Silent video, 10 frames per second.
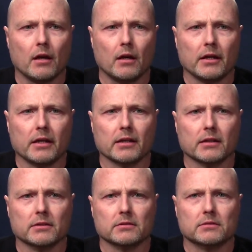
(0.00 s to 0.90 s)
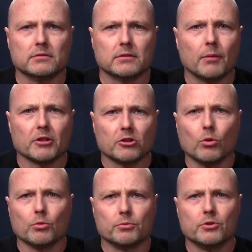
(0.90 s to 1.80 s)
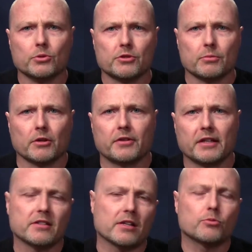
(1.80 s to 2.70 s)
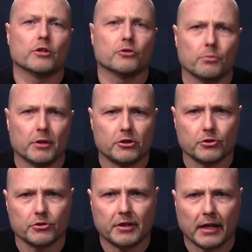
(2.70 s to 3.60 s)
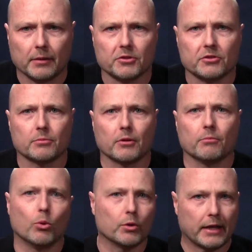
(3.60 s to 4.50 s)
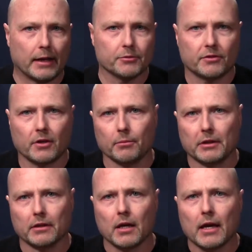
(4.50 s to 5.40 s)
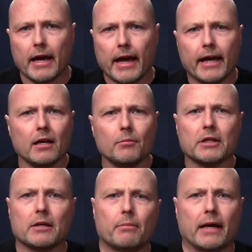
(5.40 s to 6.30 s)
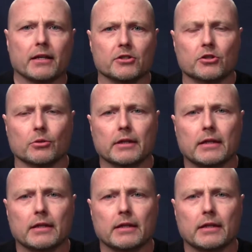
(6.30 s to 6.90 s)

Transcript: And I'm going to go do some other things. That's where those miniatures games and some board games have come in. And now I'm going to get back into it.